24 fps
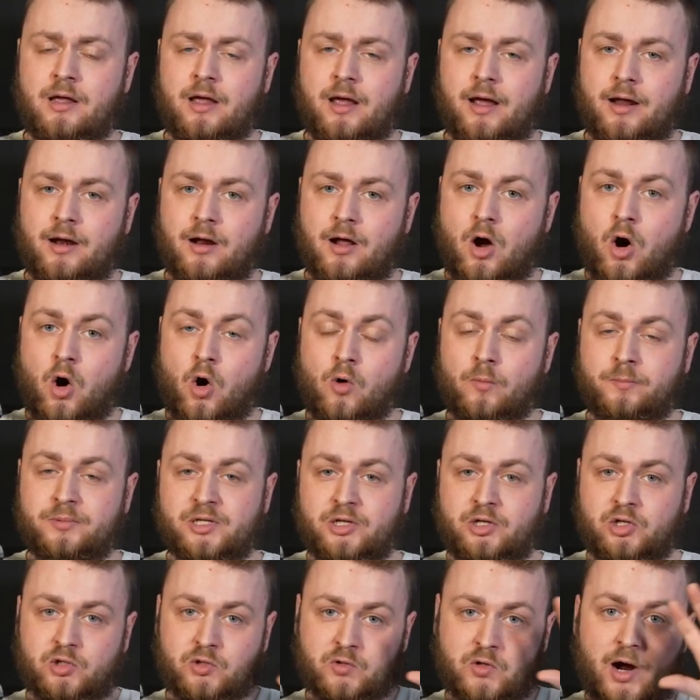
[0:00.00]
And I hope
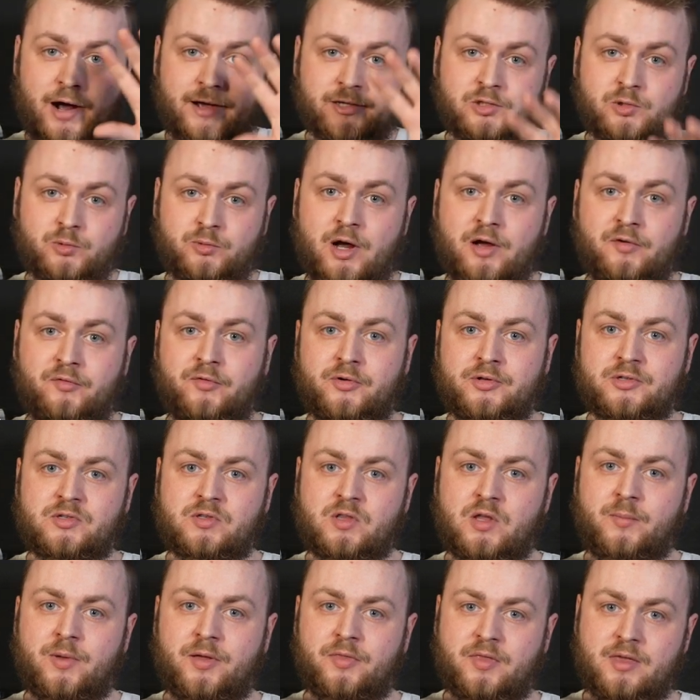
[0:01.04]
to cross-reference
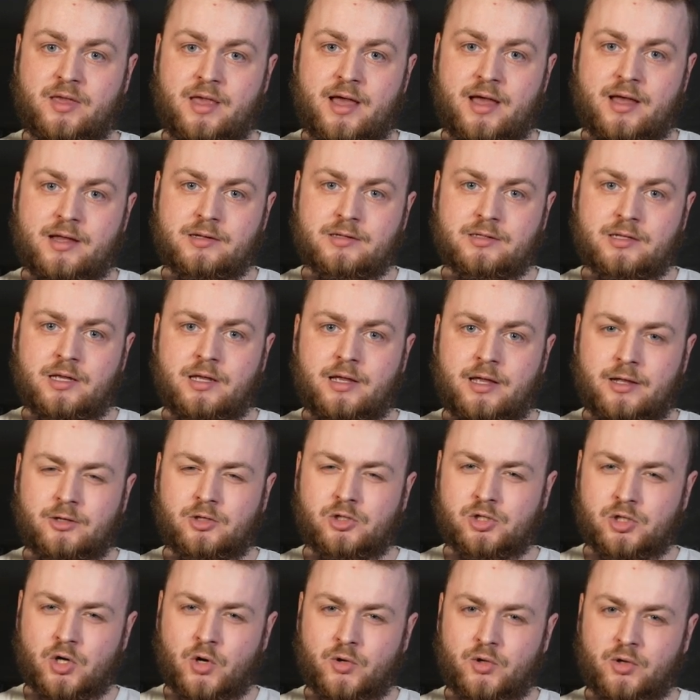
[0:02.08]
them at the end and
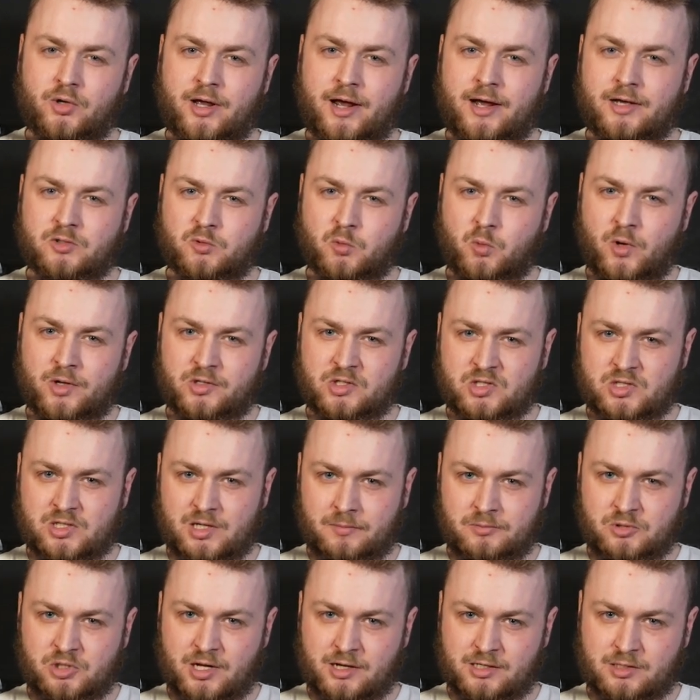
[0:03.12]
show you guys which
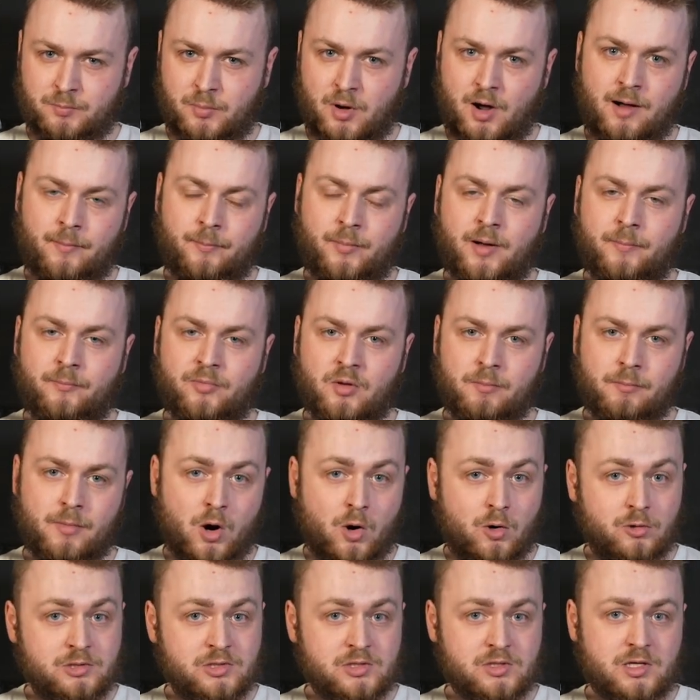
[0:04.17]
subjects pop up the
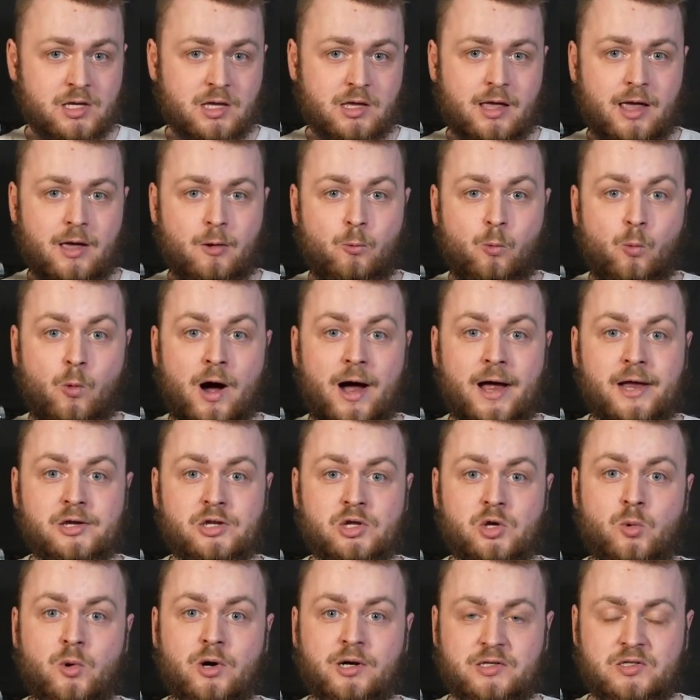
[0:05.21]
most and why
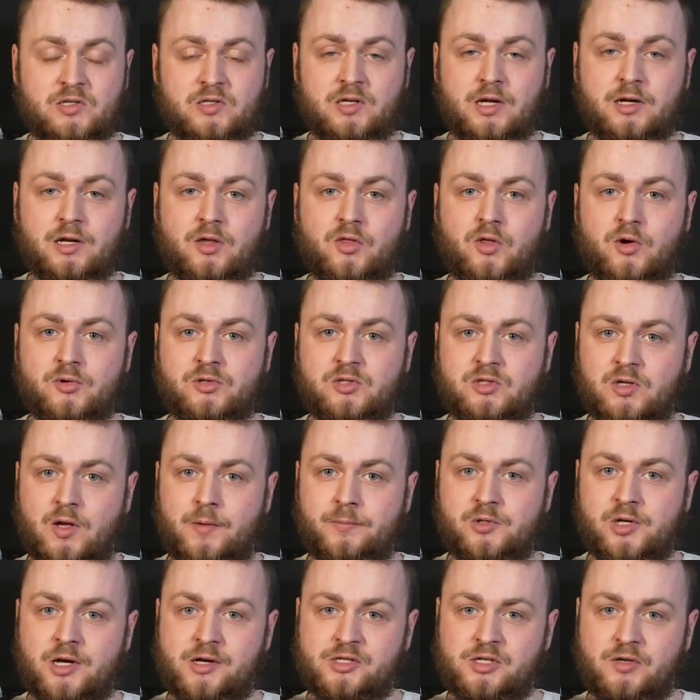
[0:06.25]
do you want to study those
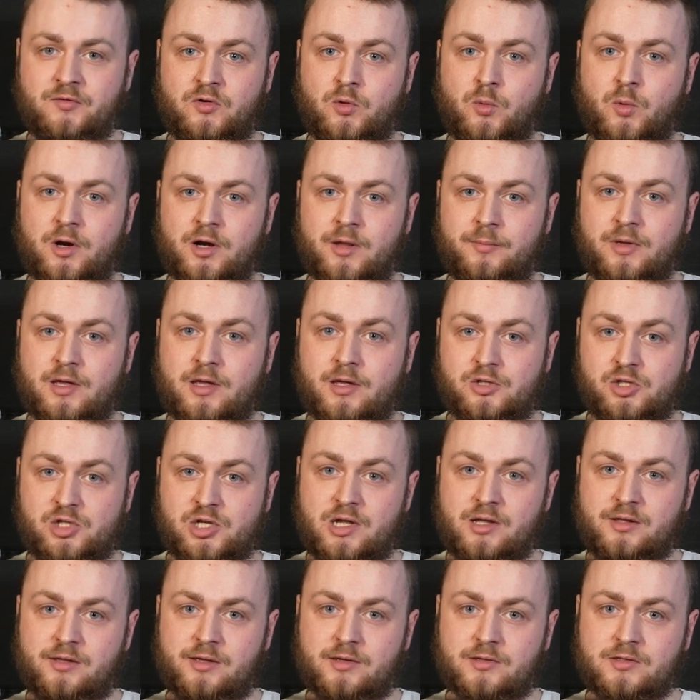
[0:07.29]
subjects if you want to be a
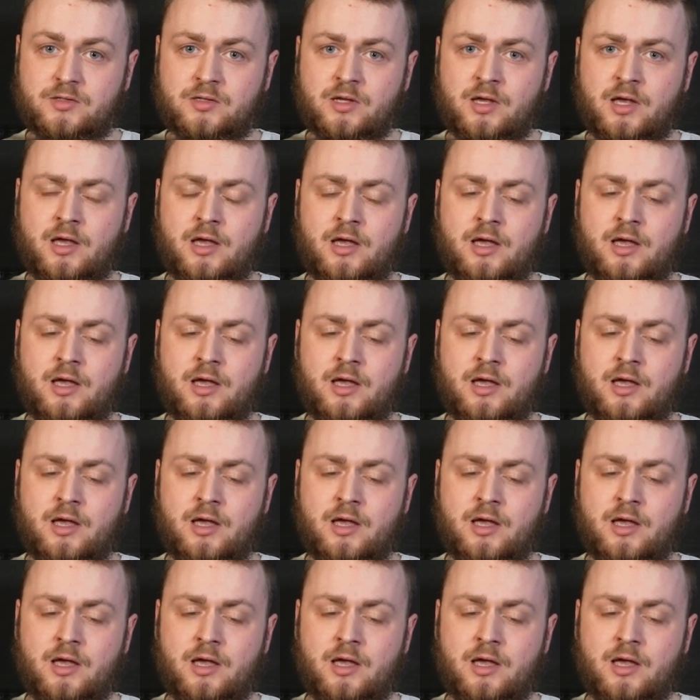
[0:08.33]
genius.